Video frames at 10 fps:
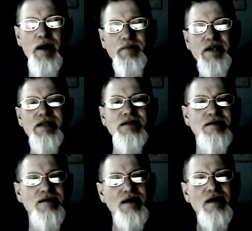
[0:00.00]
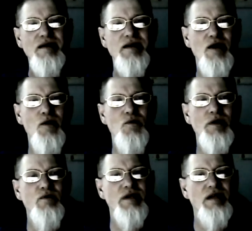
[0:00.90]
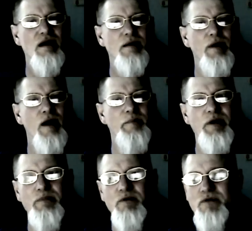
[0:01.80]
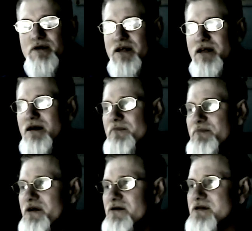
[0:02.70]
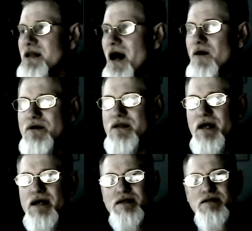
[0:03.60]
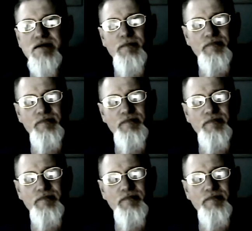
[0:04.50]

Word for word: I mean, you know, we, we talk about people who get abused nowadays.